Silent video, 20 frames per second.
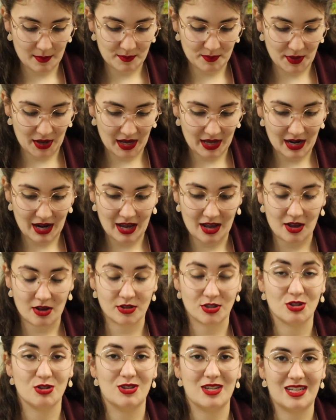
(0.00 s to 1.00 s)
But I
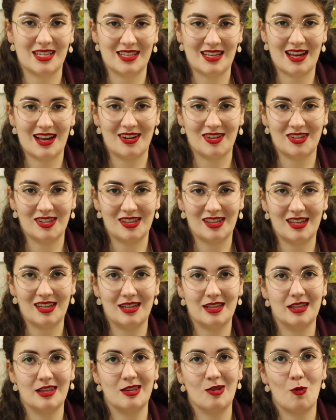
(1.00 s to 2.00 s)
also didn't calculate
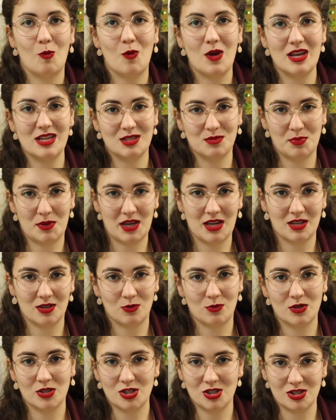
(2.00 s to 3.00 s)
in the
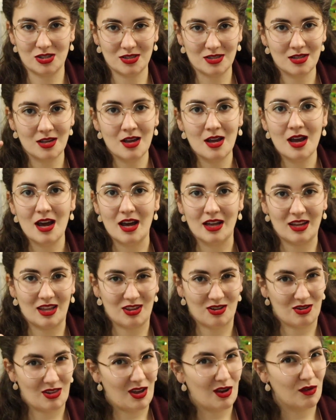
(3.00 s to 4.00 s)
waistband, which is
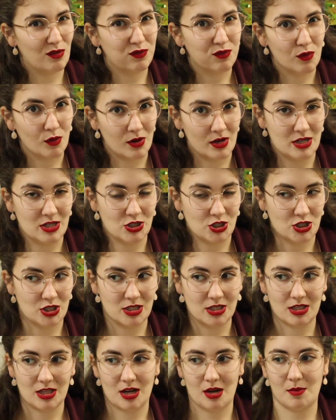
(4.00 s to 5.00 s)
another like 4
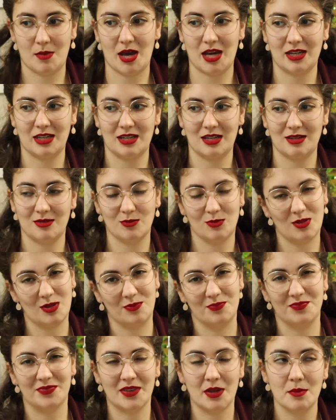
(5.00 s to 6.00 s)
inches that I'm adding in.
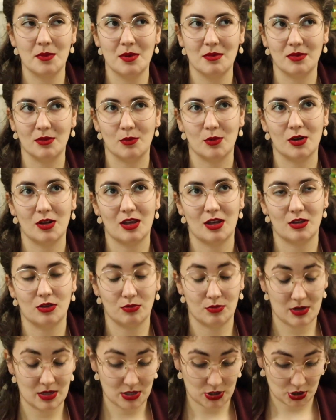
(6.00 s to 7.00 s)
Well, maybe more like
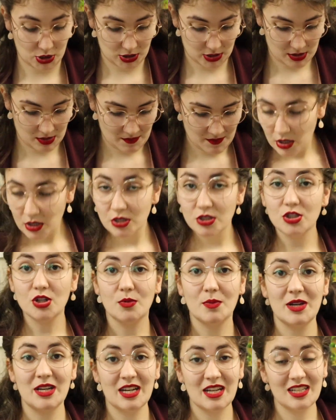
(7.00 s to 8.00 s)
3 inches. So
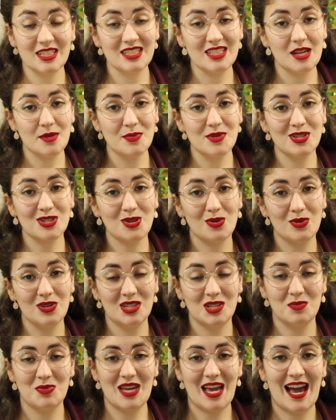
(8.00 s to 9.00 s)
my next step is going
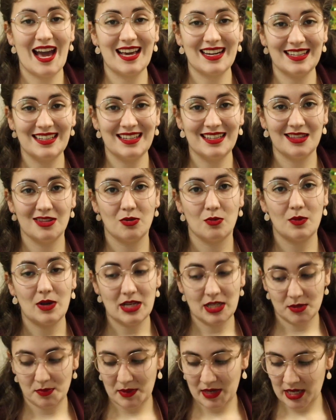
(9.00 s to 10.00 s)
to be adding in the
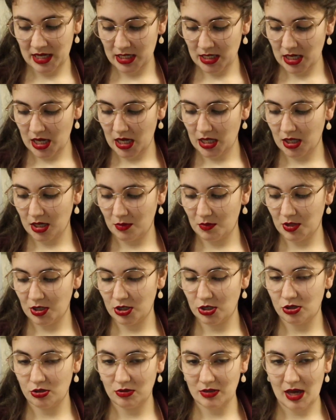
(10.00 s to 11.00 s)
waistband. I think I'm going
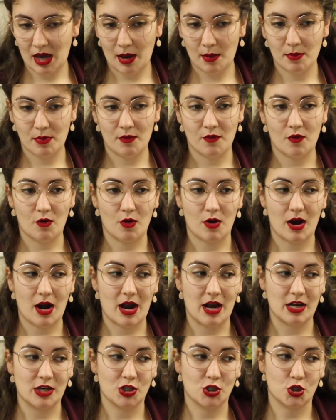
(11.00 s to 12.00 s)
to do that before
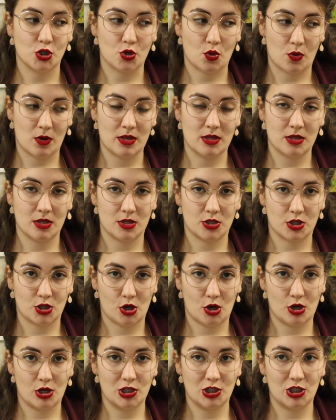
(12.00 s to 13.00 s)
I shorten the
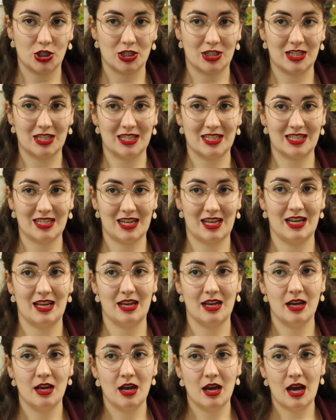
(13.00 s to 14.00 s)
skirt just to
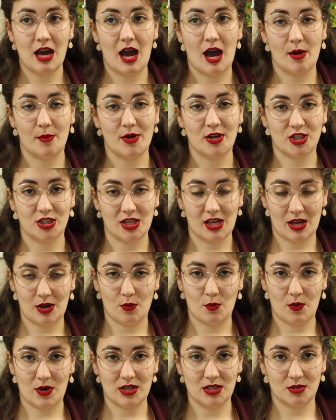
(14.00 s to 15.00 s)
see how much
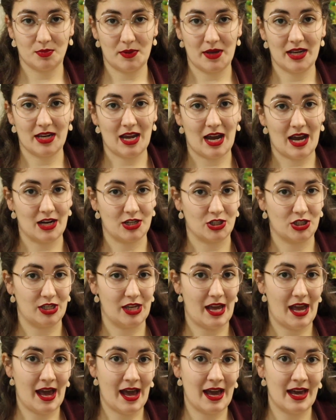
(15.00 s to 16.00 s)
that waistband
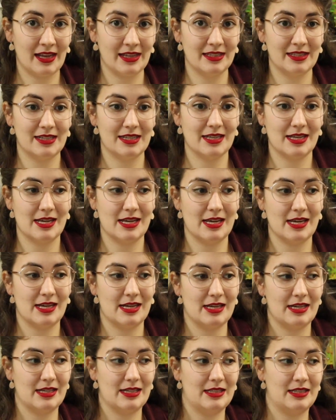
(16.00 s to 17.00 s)
actually adds
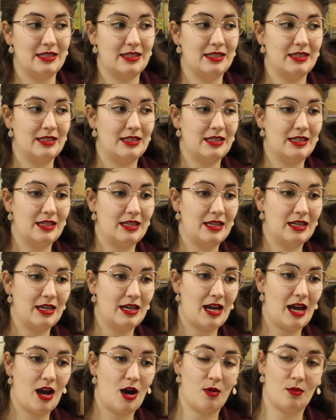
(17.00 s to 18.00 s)
and
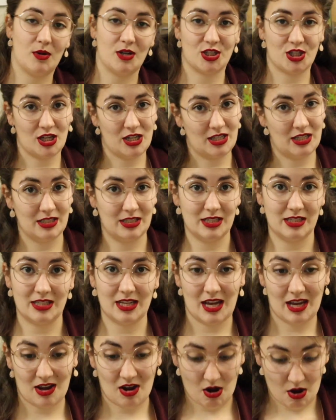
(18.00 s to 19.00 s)
how much I need to
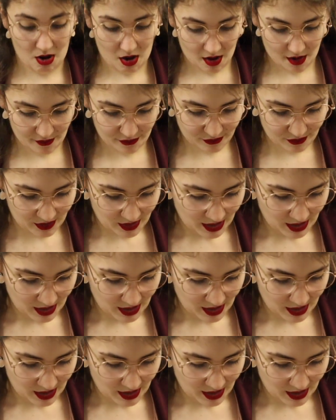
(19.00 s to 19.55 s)
take off.